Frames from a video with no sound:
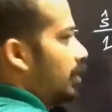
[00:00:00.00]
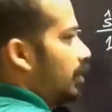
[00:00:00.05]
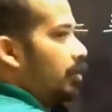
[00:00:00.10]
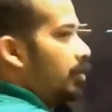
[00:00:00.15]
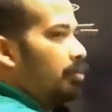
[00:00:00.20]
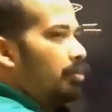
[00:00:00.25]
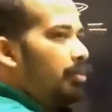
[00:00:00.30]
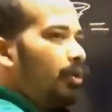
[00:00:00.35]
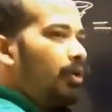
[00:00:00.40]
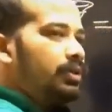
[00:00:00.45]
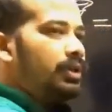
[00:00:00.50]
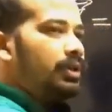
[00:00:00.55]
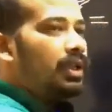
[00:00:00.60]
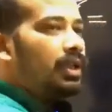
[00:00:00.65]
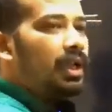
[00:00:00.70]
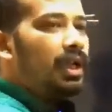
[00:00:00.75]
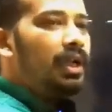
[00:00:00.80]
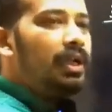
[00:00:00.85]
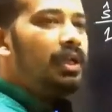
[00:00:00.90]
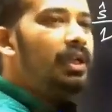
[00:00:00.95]
both
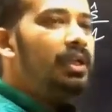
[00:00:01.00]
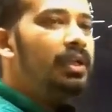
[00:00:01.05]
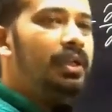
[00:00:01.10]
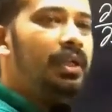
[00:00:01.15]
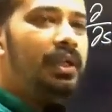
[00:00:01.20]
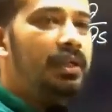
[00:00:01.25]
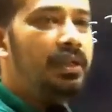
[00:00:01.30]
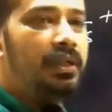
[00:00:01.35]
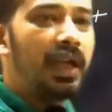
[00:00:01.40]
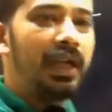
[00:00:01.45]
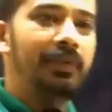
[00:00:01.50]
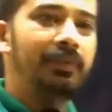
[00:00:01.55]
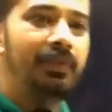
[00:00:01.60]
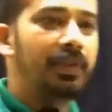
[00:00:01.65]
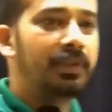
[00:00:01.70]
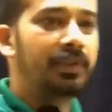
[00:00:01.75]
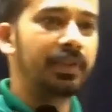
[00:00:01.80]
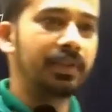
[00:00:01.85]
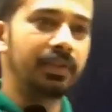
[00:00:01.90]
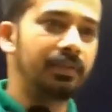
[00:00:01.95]
gradient and
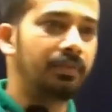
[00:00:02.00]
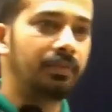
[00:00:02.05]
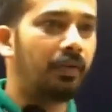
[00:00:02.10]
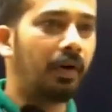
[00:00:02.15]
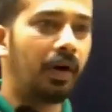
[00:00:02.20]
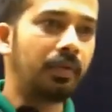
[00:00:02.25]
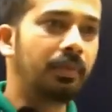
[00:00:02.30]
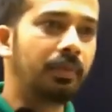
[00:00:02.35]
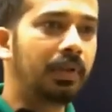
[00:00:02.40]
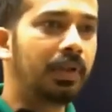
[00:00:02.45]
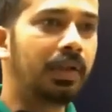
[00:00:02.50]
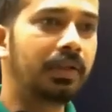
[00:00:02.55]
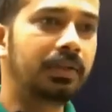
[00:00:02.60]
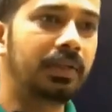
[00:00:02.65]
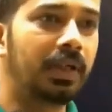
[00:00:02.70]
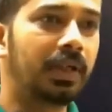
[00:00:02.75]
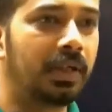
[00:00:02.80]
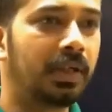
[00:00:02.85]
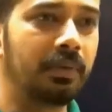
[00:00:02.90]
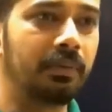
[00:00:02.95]
divergence formulas are
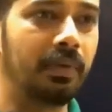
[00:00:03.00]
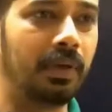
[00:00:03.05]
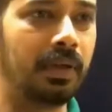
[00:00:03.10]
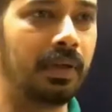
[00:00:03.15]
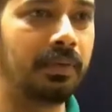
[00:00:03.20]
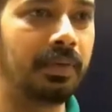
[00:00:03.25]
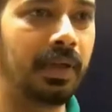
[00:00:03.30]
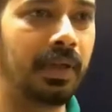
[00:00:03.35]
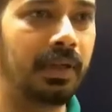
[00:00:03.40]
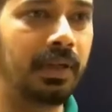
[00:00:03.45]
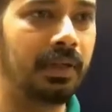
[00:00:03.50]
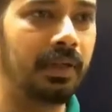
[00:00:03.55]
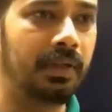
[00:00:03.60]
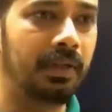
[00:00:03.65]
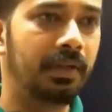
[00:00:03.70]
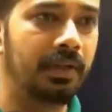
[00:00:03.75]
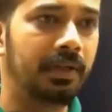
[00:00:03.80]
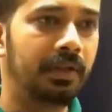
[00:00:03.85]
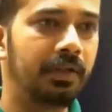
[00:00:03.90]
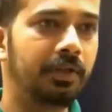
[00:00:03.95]
required, okay?
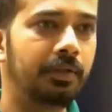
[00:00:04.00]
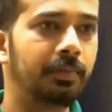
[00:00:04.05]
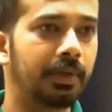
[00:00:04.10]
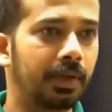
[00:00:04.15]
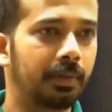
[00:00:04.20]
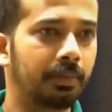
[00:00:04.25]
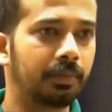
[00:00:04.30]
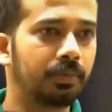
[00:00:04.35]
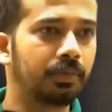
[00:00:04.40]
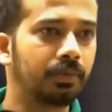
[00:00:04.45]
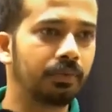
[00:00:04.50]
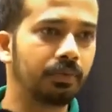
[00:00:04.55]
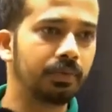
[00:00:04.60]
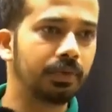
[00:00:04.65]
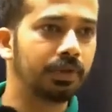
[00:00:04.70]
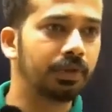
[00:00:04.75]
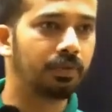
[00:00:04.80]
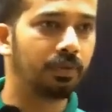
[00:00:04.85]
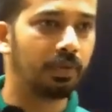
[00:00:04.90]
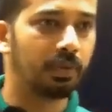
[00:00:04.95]
Pick up to do
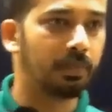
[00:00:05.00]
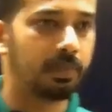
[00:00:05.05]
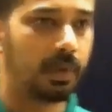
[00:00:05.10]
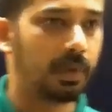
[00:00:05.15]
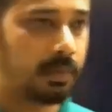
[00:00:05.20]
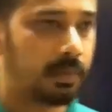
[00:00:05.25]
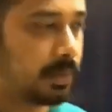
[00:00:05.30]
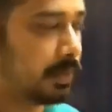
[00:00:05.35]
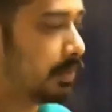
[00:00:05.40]
this whole problem.